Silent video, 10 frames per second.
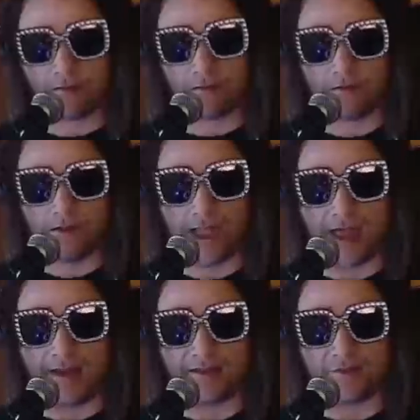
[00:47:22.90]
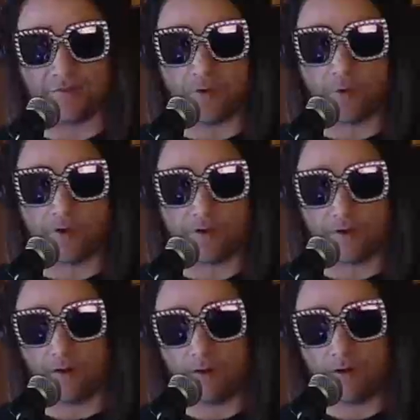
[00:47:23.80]
Got it. So forward.
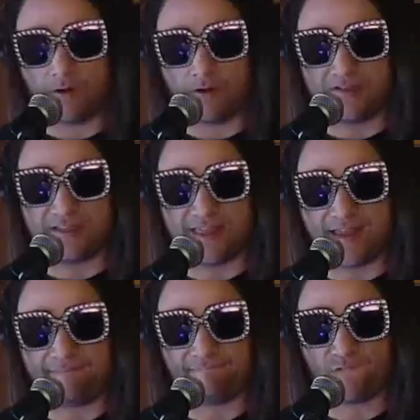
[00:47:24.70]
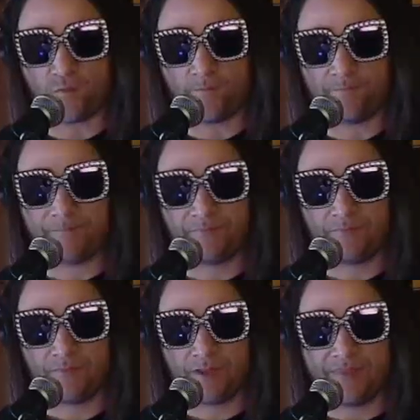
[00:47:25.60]
See that?
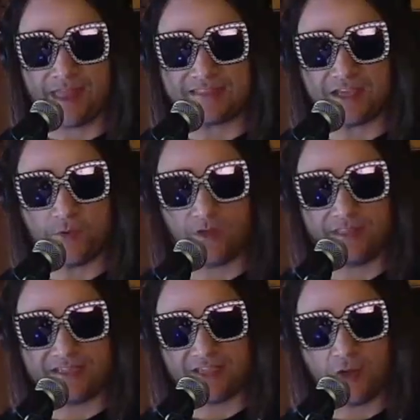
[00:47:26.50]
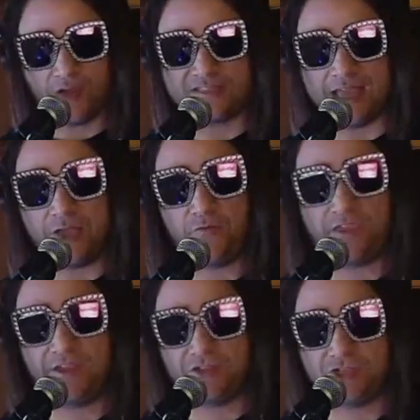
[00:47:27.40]
That's how you want that to go. Because now you've
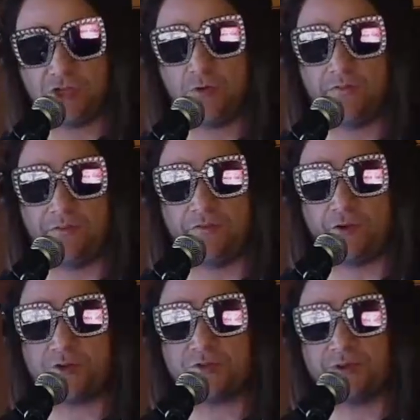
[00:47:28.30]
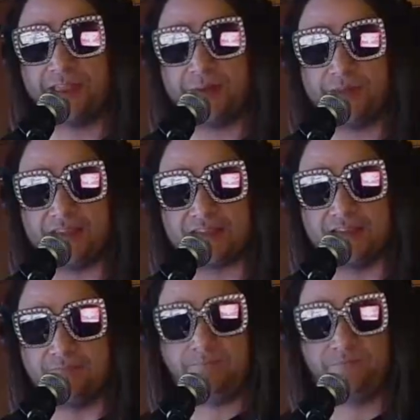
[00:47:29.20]
killed 2 of the first 3 enemies
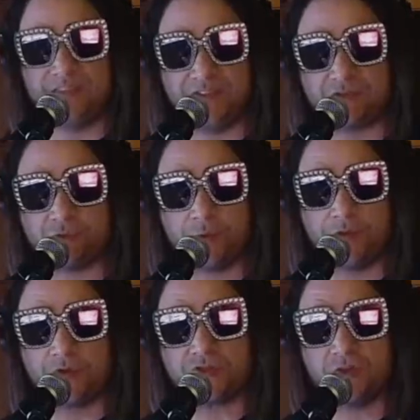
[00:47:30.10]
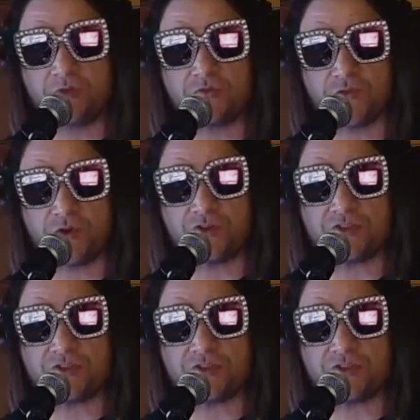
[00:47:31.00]
in this room. And those first